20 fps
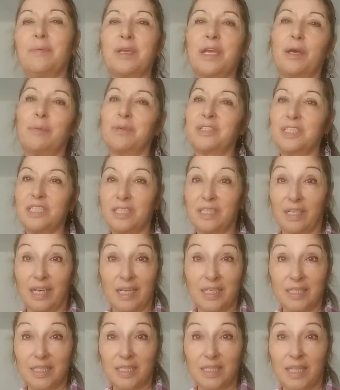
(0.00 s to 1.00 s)
how much
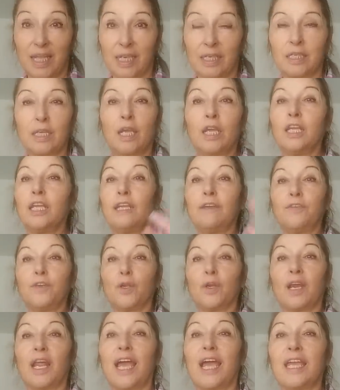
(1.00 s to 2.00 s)
stress is that? If
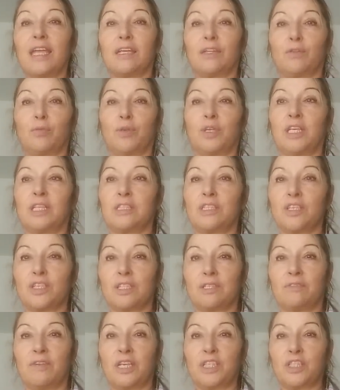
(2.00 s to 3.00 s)
you like to eat
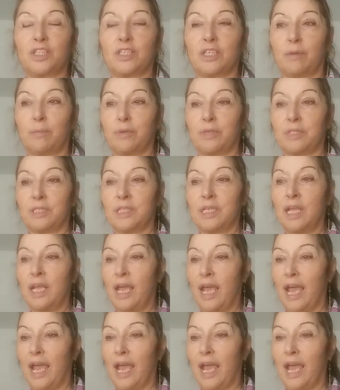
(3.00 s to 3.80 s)
just vegetables